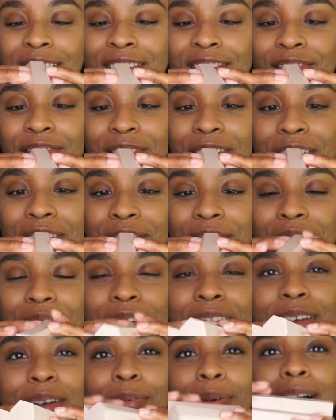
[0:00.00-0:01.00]

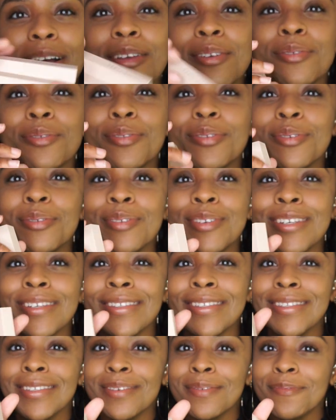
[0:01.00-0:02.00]
Riri, why you do
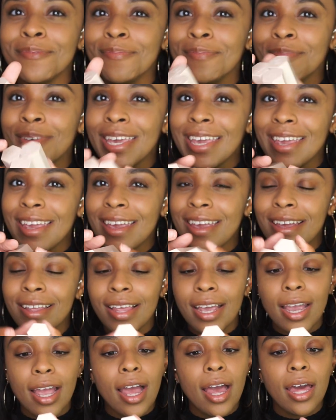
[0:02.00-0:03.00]
this to me?
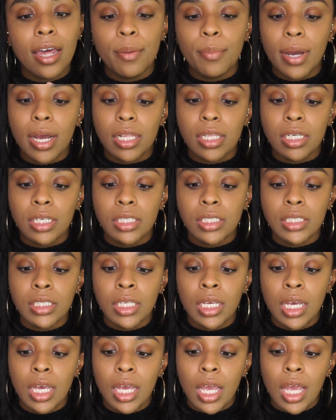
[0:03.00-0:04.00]
Like, I had to buy this.
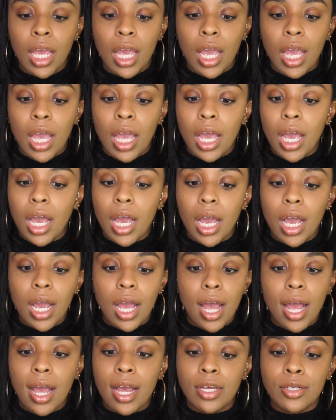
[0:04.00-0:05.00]

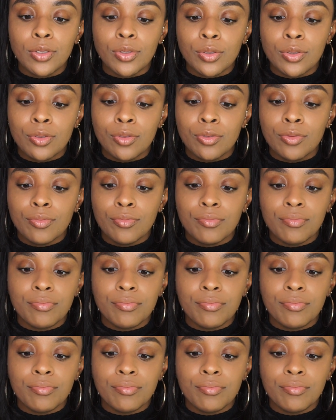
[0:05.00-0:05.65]
I had to.